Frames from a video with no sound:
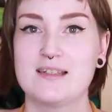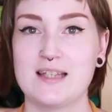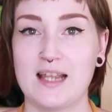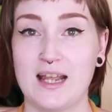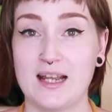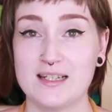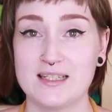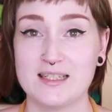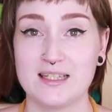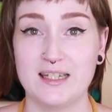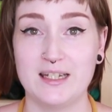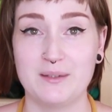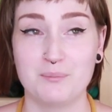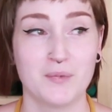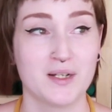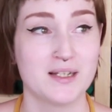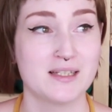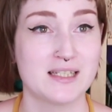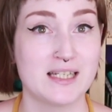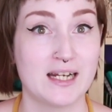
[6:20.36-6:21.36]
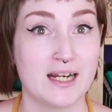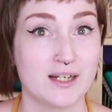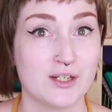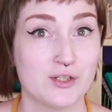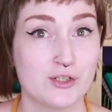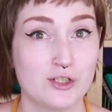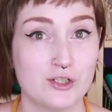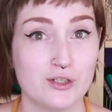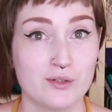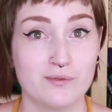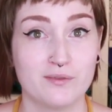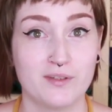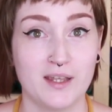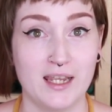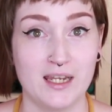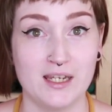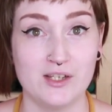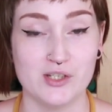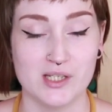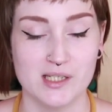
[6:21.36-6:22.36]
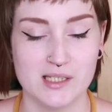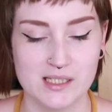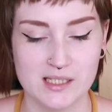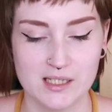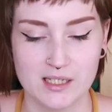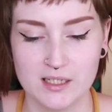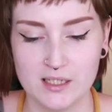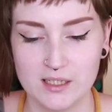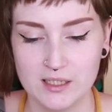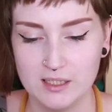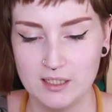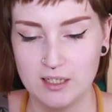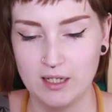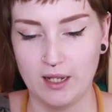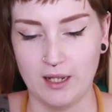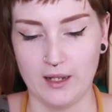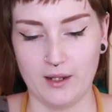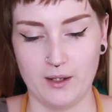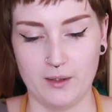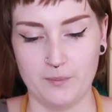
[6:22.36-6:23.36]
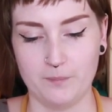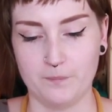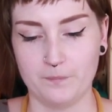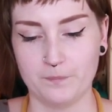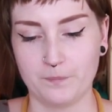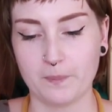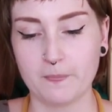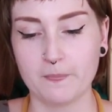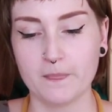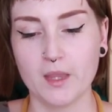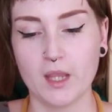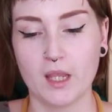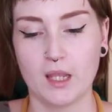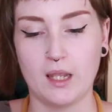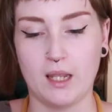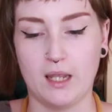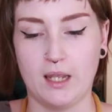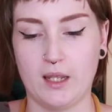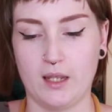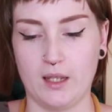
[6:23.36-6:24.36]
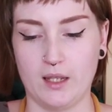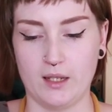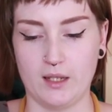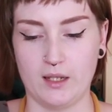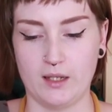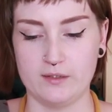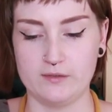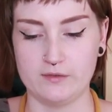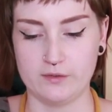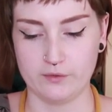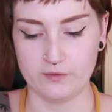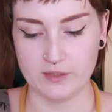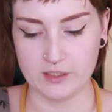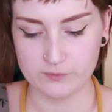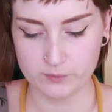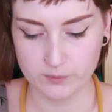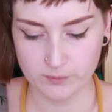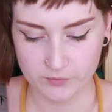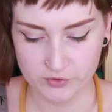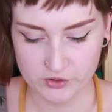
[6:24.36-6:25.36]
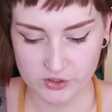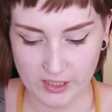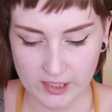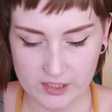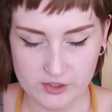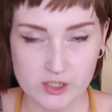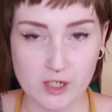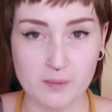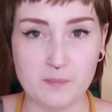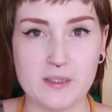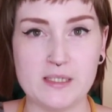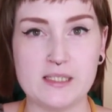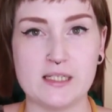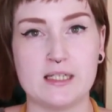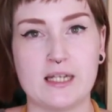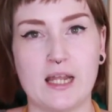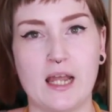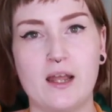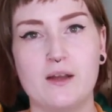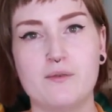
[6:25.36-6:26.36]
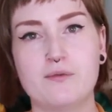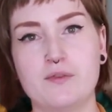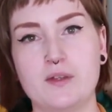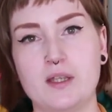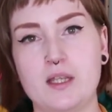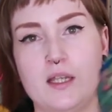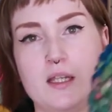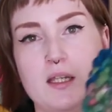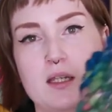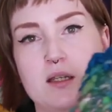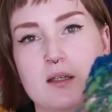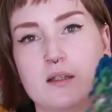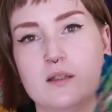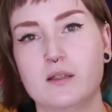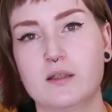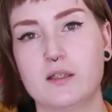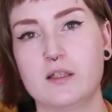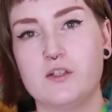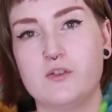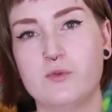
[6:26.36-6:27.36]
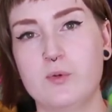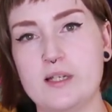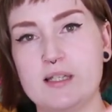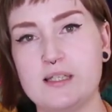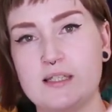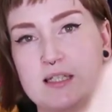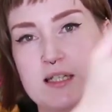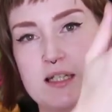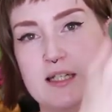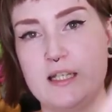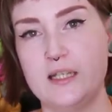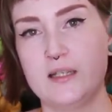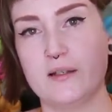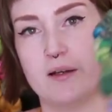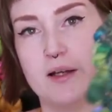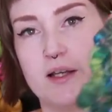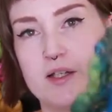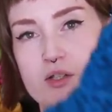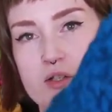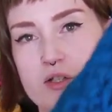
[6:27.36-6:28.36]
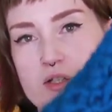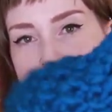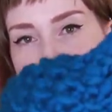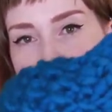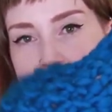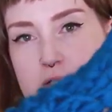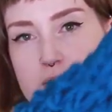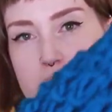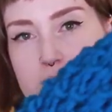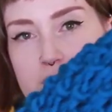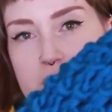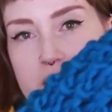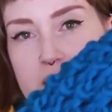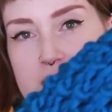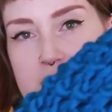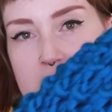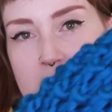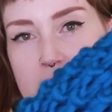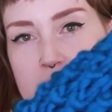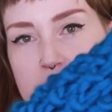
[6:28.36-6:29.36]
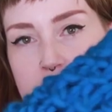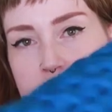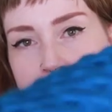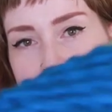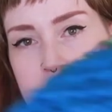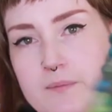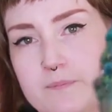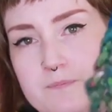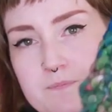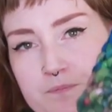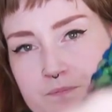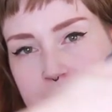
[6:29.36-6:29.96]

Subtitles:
sat in my stash for ages. So this one was changed up. It didn't have the twist in it. I just sewed it together